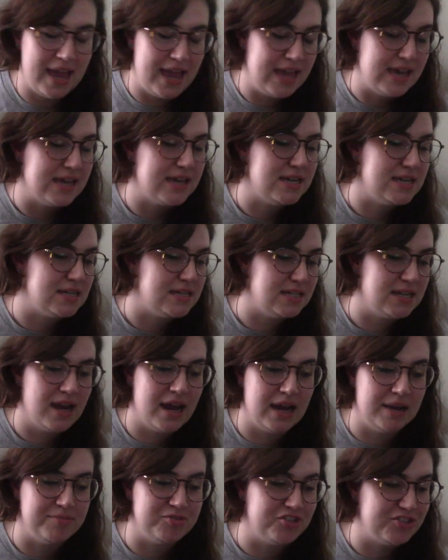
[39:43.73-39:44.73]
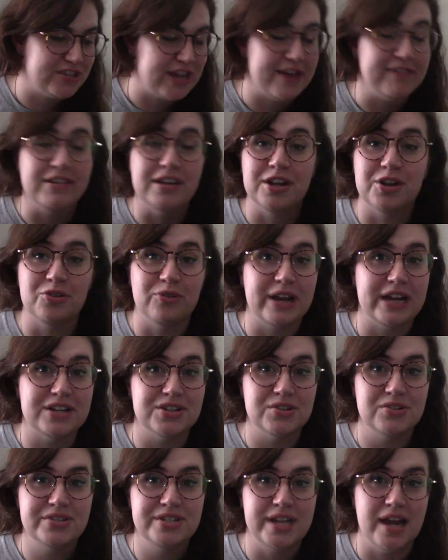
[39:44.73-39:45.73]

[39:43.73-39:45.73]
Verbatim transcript: and I'm just having a grand old